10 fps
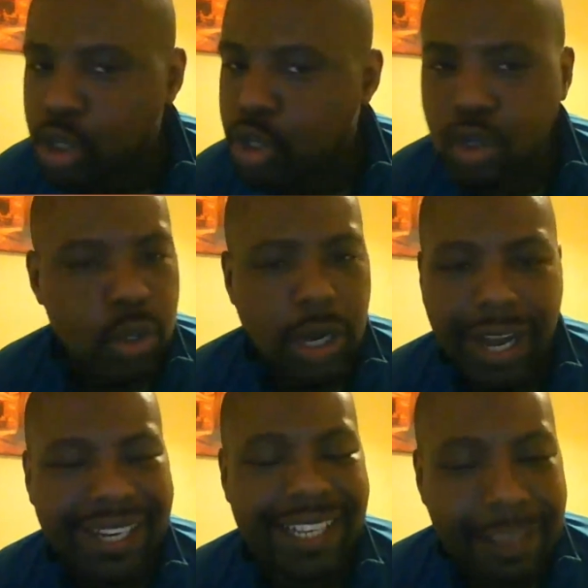you can't
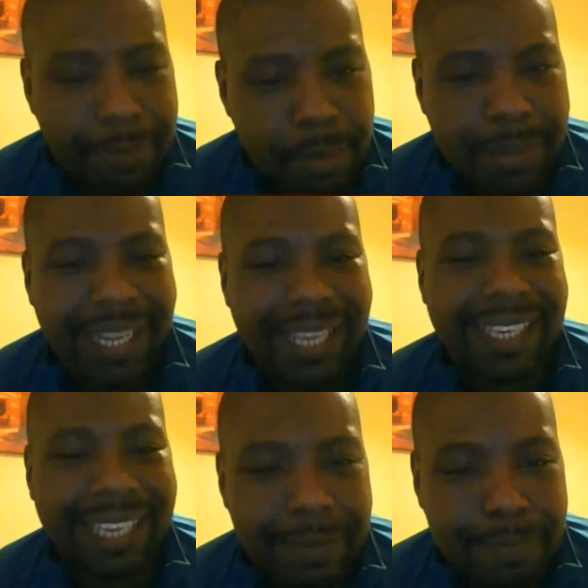implement a
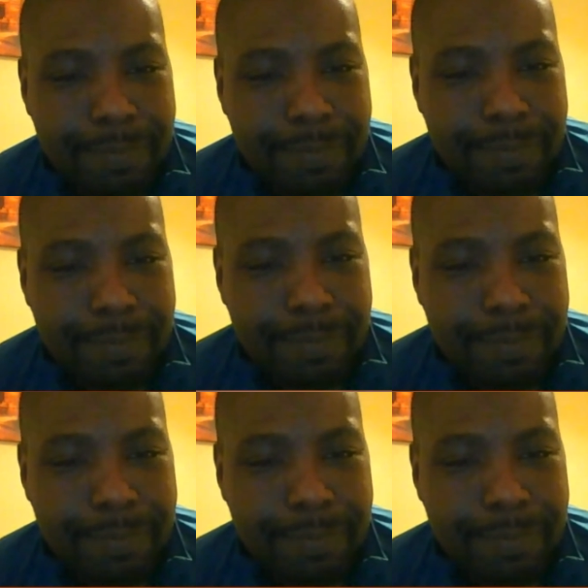game plan.